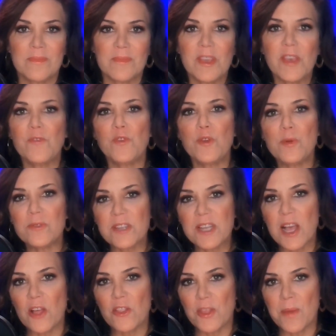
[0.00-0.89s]
If you
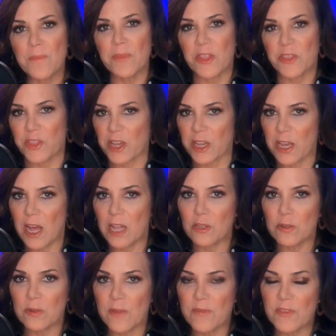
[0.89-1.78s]
tell them that the
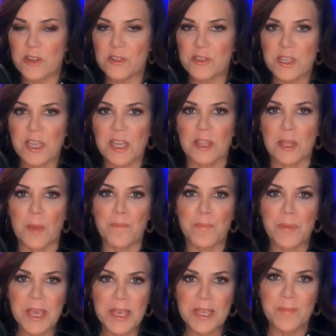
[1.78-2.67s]
color of their skin, the
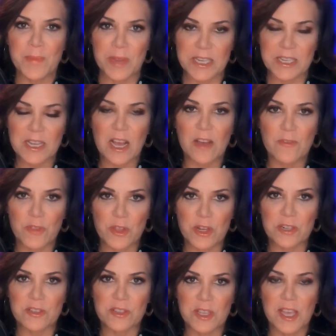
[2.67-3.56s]
pigment of
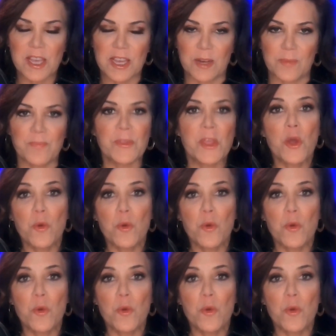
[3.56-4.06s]
their skin,